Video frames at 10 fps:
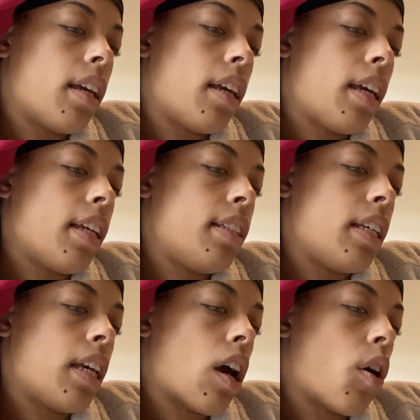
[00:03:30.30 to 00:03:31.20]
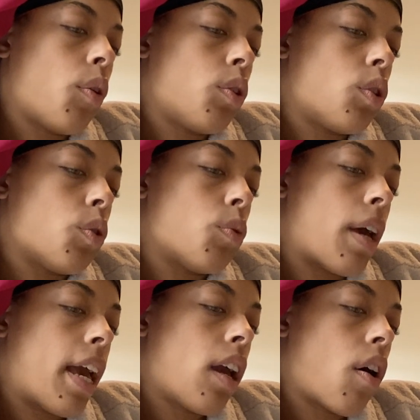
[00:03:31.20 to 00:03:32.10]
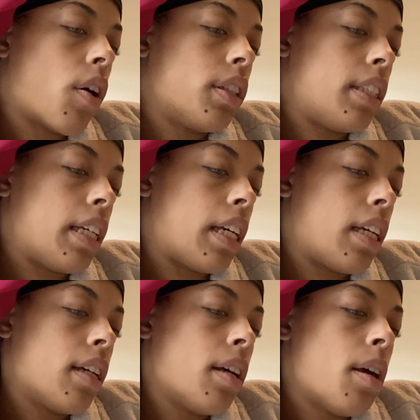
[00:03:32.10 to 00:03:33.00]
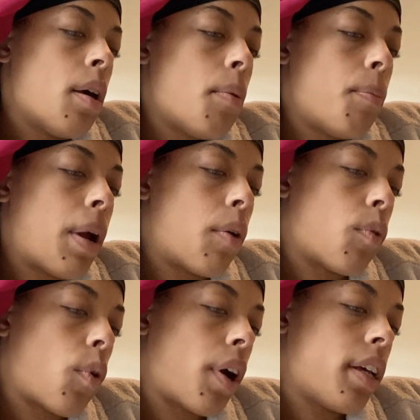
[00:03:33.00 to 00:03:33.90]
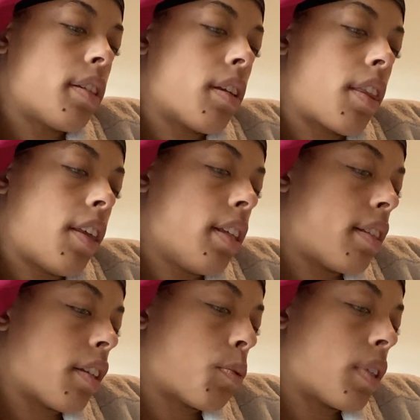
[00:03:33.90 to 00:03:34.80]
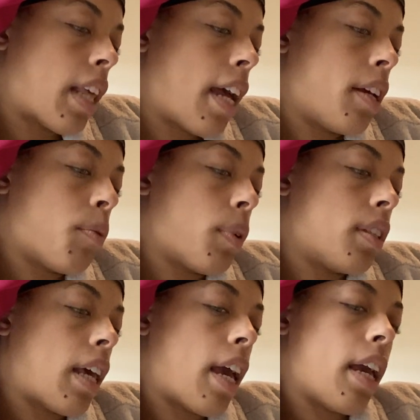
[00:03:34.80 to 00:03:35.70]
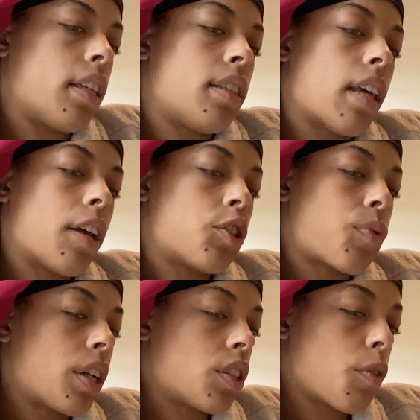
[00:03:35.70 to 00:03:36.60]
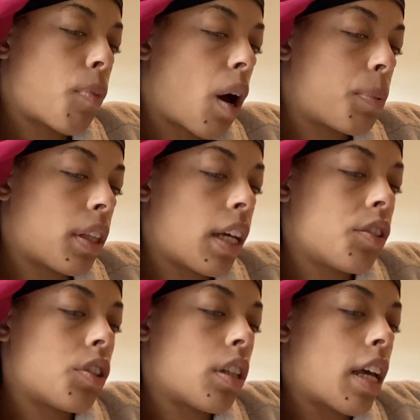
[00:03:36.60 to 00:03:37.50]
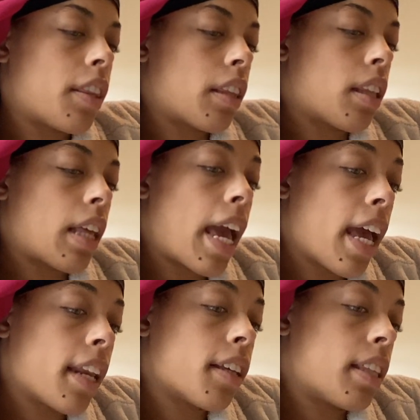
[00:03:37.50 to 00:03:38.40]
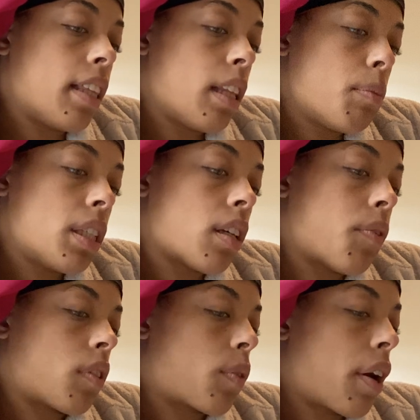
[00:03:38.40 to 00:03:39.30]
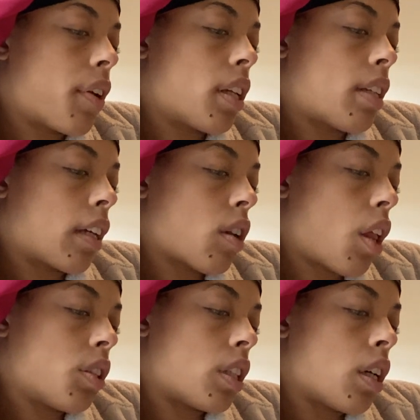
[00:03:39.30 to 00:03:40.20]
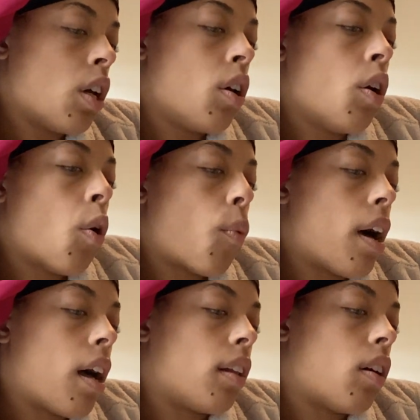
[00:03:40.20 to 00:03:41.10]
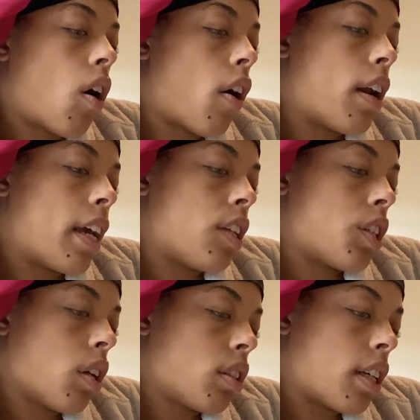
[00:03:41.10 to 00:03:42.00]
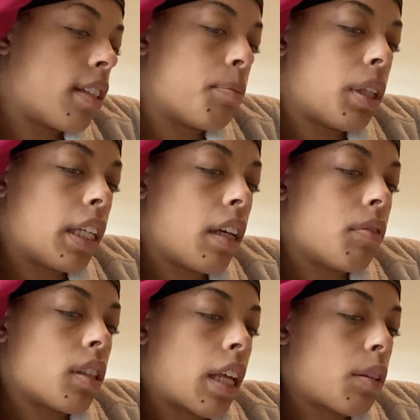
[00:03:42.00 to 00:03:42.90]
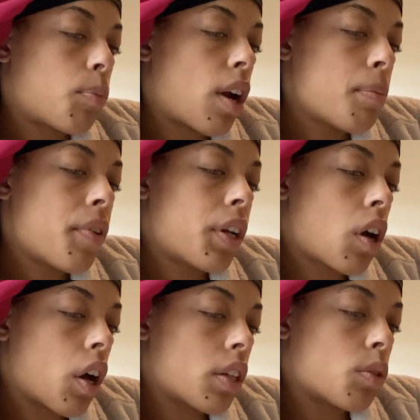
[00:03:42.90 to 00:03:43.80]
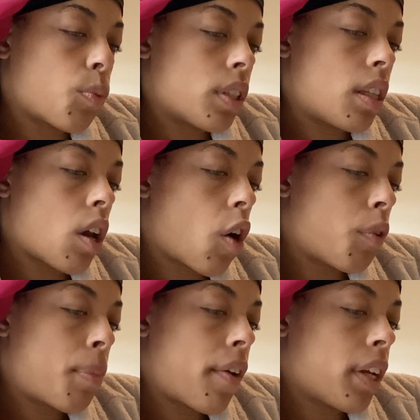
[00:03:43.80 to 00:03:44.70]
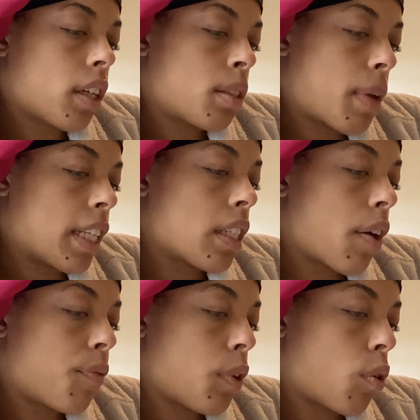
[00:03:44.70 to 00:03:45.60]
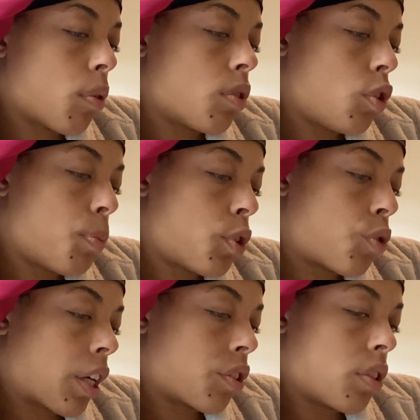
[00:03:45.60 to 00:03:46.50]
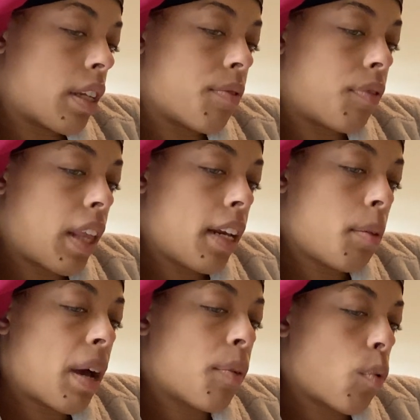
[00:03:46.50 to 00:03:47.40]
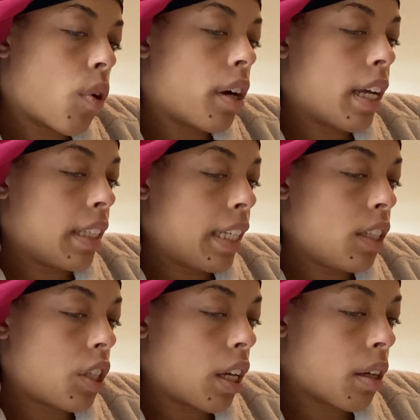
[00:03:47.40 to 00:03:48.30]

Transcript: Edouard, Perroy's thesis was that it was a saturation of population and the limits of agrarian technology, while R.H. Hilton believed that the primary cause was the overbearing expense of feudal superstructures inflated by war and leached